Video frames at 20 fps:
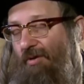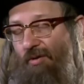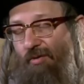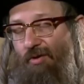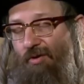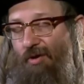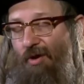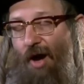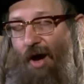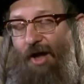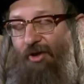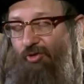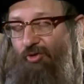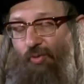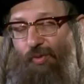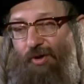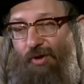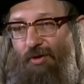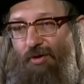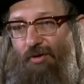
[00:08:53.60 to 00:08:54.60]
God's
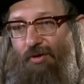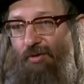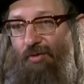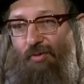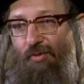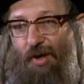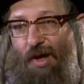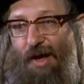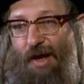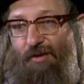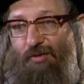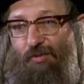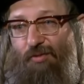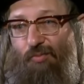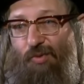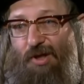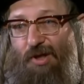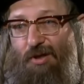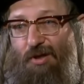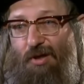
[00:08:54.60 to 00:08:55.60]
will, and
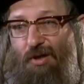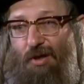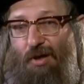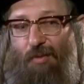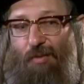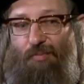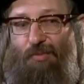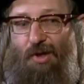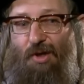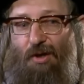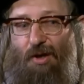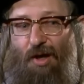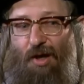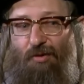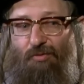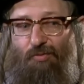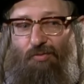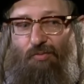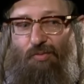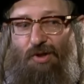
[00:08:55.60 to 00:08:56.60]
we
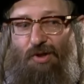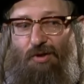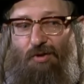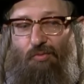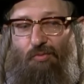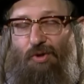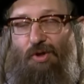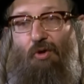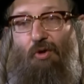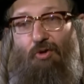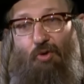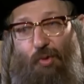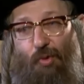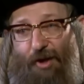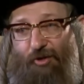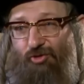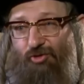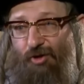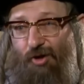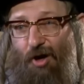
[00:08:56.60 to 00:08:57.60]
don't
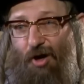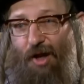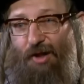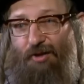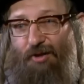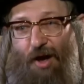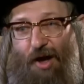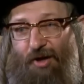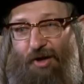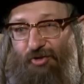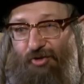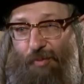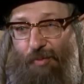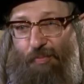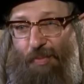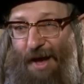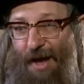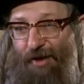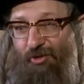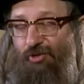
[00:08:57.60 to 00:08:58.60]
question God. God is
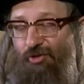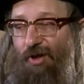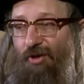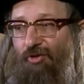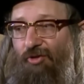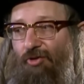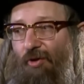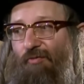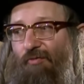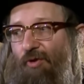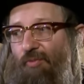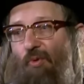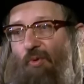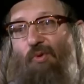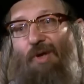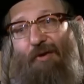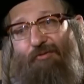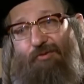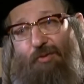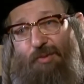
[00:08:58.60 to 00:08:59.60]
compassionate and so forth, but
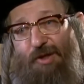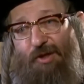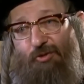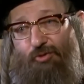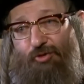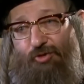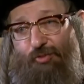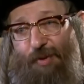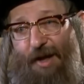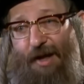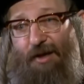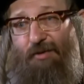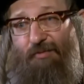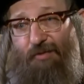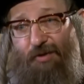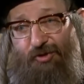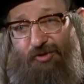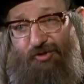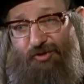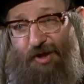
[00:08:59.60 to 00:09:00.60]
we have to be
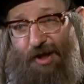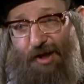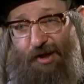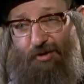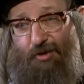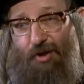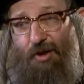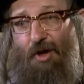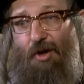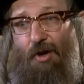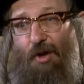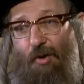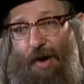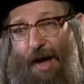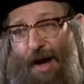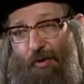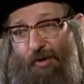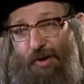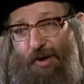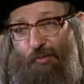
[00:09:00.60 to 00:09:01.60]
introspective, understand
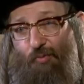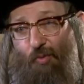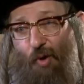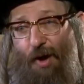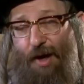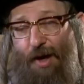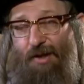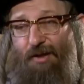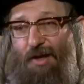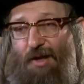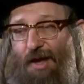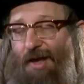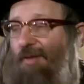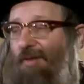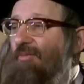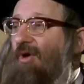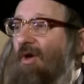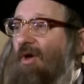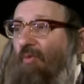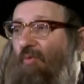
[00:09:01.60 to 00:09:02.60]
why it
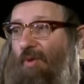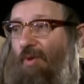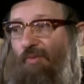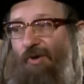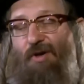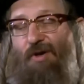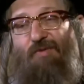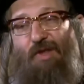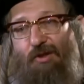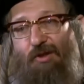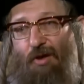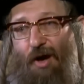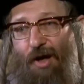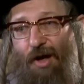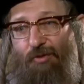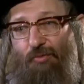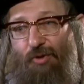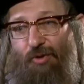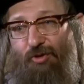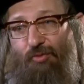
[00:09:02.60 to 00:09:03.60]
came. We believe that
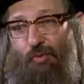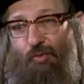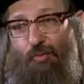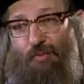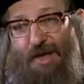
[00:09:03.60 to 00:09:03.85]
God will be